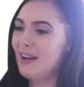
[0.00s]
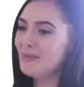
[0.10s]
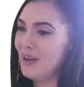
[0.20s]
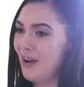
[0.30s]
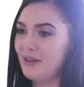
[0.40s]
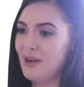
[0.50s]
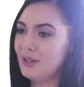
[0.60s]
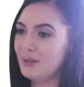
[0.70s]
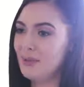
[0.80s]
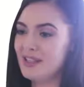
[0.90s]
I'm sorry,
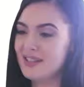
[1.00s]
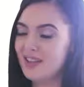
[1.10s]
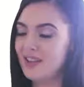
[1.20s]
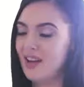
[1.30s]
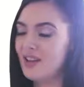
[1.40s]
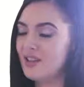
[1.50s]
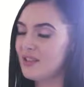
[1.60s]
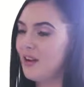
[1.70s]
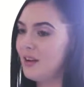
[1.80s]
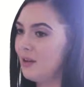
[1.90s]
Dr. Preston. I
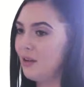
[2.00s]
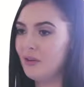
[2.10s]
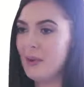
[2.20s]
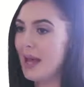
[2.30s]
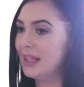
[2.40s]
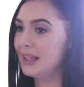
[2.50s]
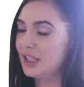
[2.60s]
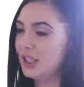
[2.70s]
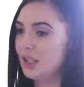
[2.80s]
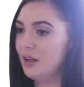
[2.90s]
just got in over my head
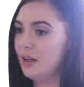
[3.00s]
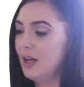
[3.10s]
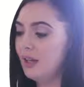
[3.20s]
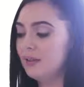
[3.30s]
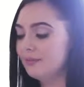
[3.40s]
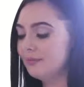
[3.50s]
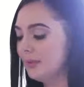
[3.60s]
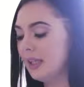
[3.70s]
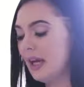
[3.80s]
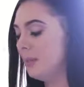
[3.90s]
this year, and
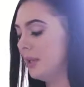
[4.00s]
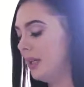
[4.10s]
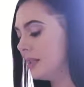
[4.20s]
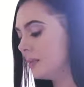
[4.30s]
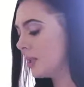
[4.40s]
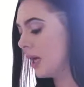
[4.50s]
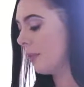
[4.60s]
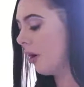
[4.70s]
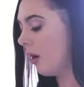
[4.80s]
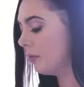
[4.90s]
I'm gonna need some
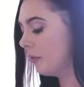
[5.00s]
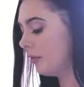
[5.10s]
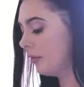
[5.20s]
time off.